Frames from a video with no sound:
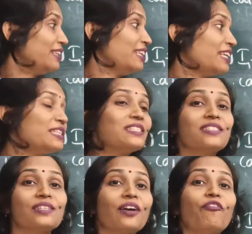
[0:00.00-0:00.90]
and there
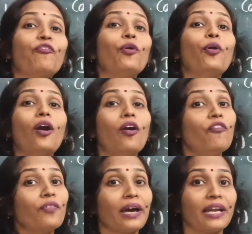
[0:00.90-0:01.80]
is a flow
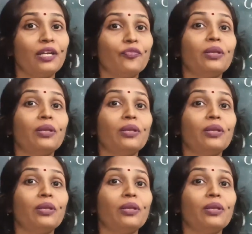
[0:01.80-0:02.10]
of current